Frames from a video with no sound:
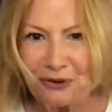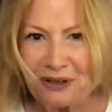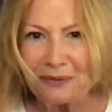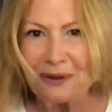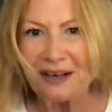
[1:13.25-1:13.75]

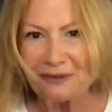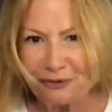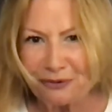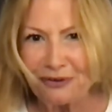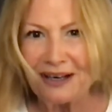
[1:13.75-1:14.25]
that we have a
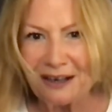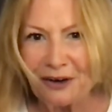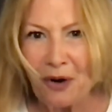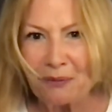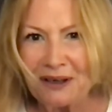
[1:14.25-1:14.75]
friend in
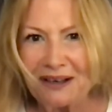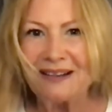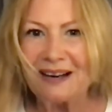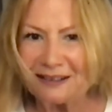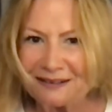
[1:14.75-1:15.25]
common and
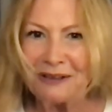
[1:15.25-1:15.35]
that